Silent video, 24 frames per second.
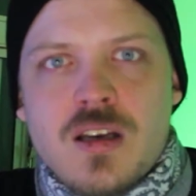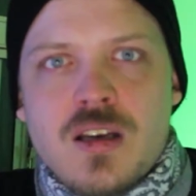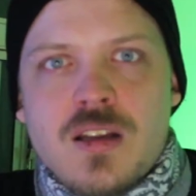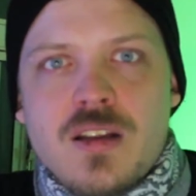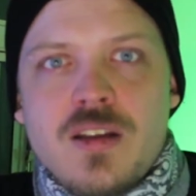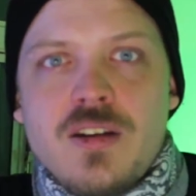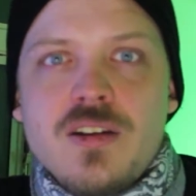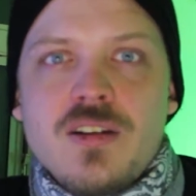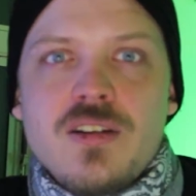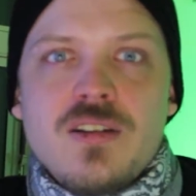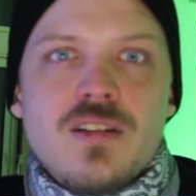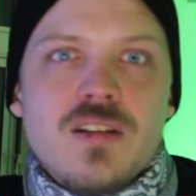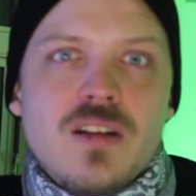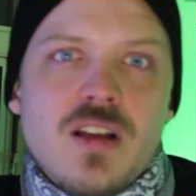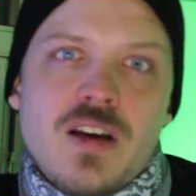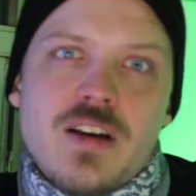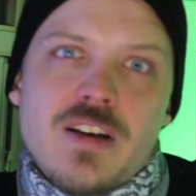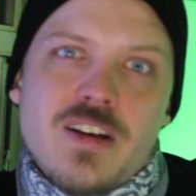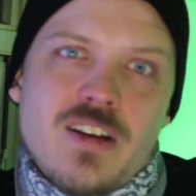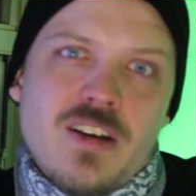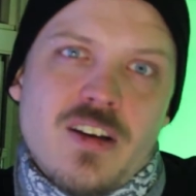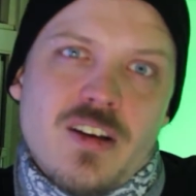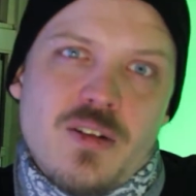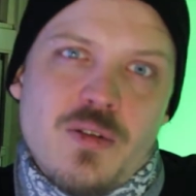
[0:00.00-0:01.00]
There are a
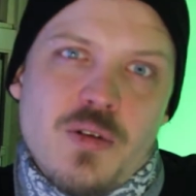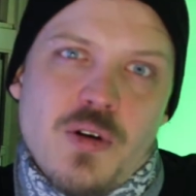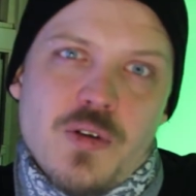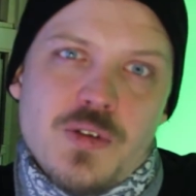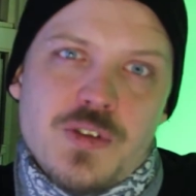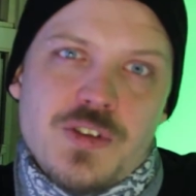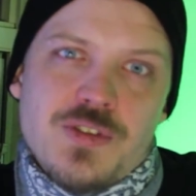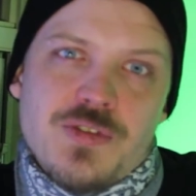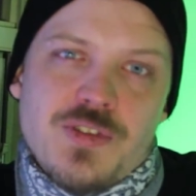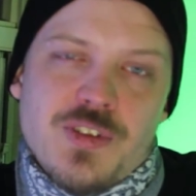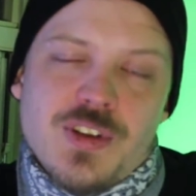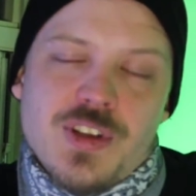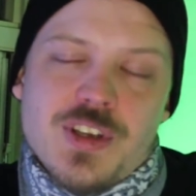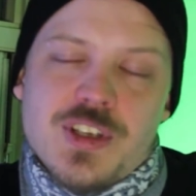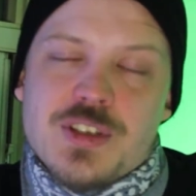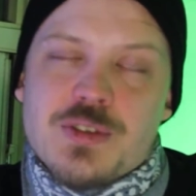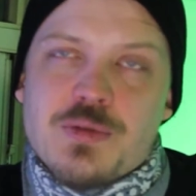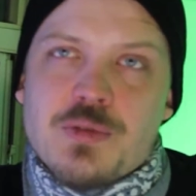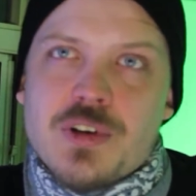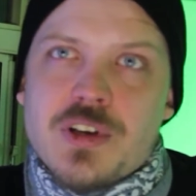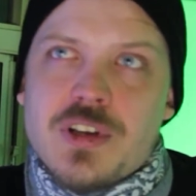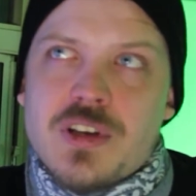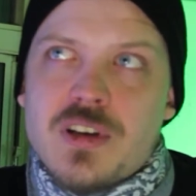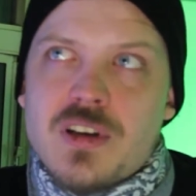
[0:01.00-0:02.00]
lot of good quotes for
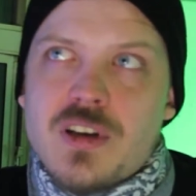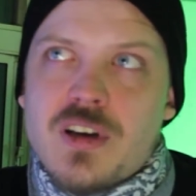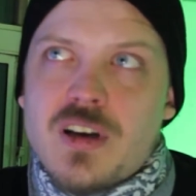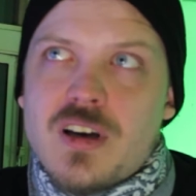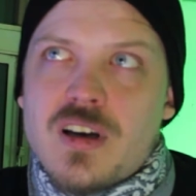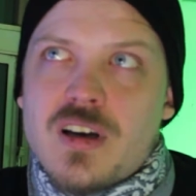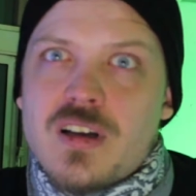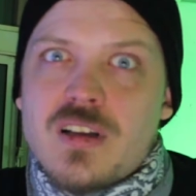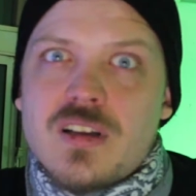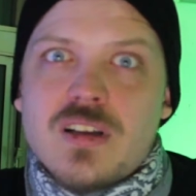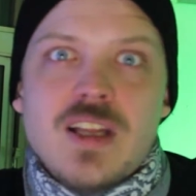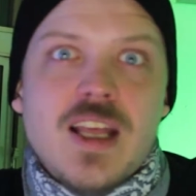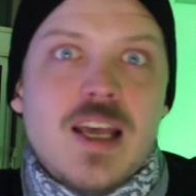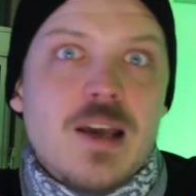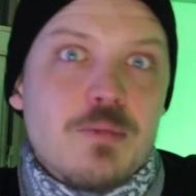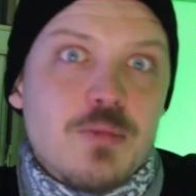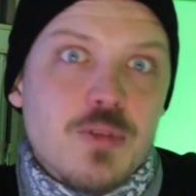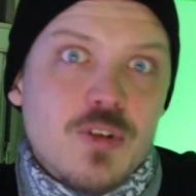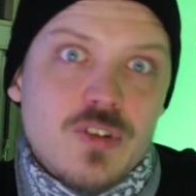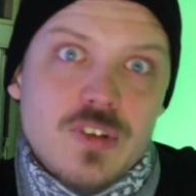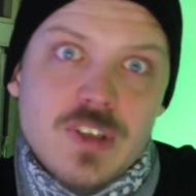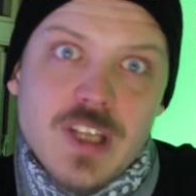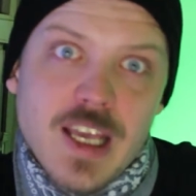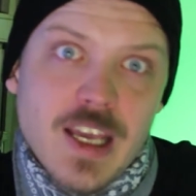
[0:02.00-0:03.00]
this one. Uh,
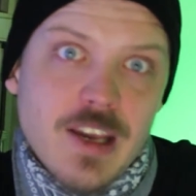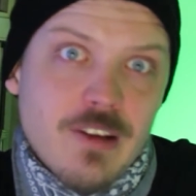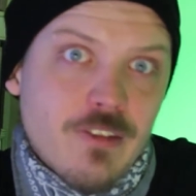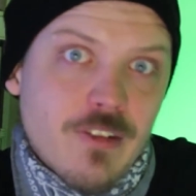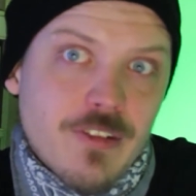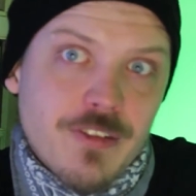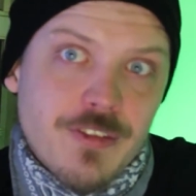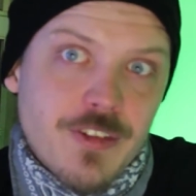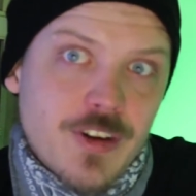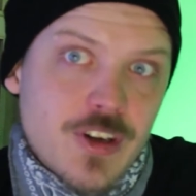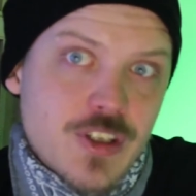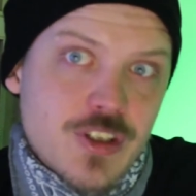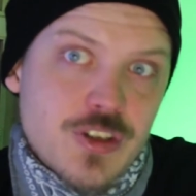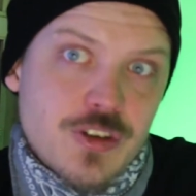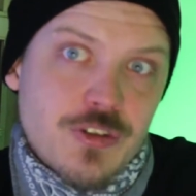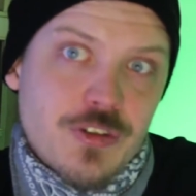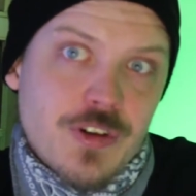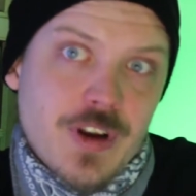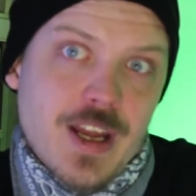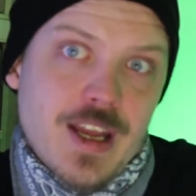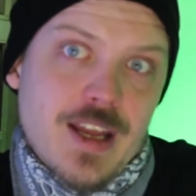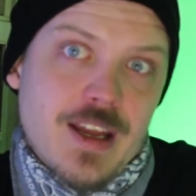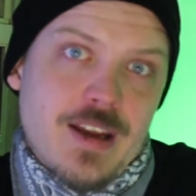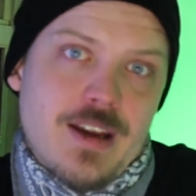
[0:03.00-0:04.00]
label, date,
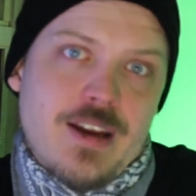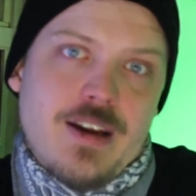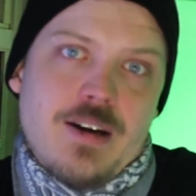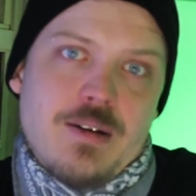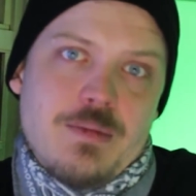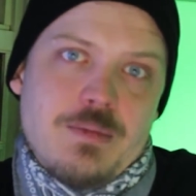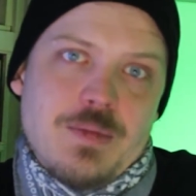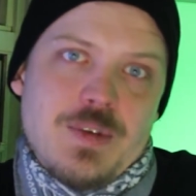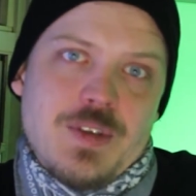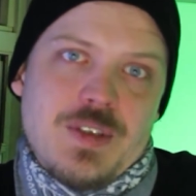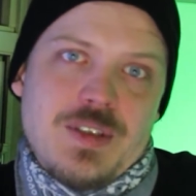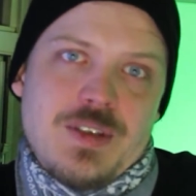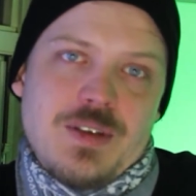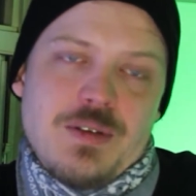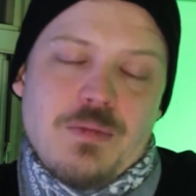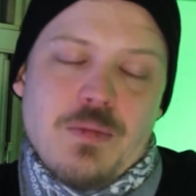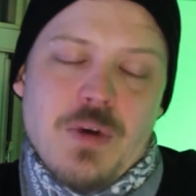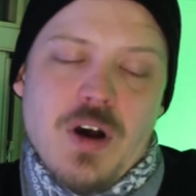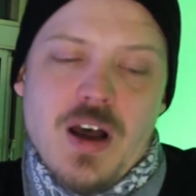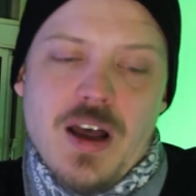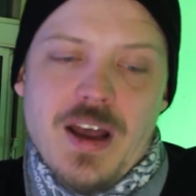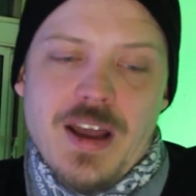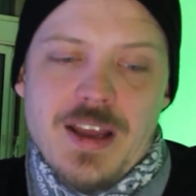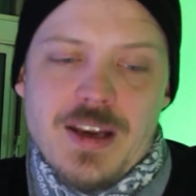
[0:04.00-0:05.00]
refrigerate comes to mind.